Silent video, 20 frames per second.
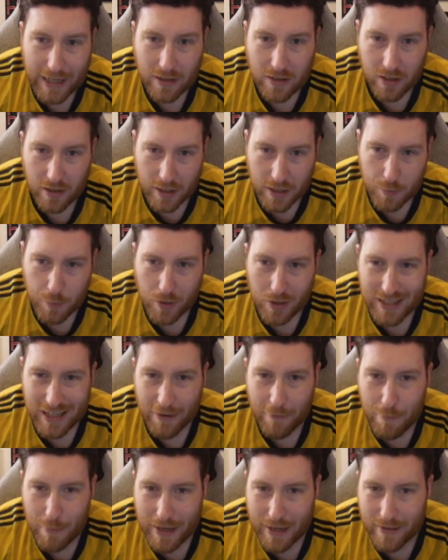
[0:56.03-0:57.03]
to this because
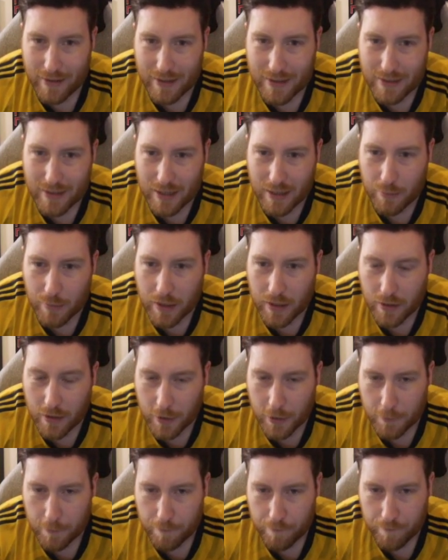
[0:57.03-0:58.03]
I've made this tier
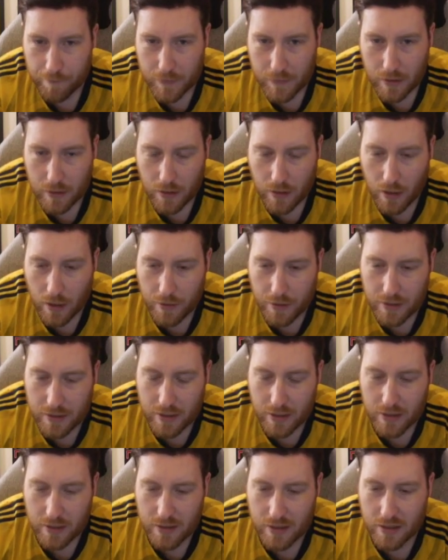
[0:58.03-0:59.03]
maker, this
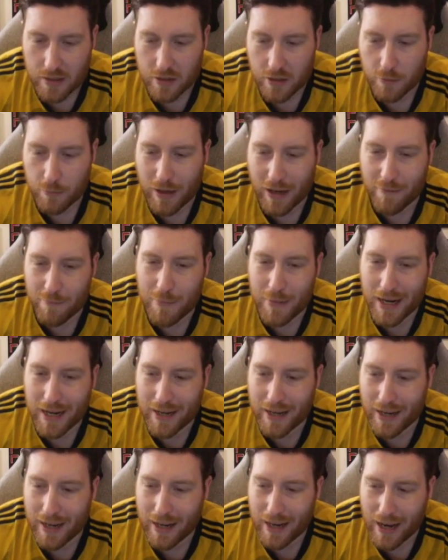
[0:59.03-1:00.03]
tier system. I've made
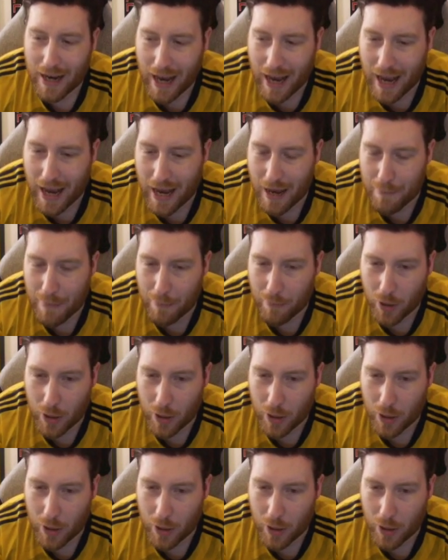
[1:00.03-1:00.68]
it. I'm going to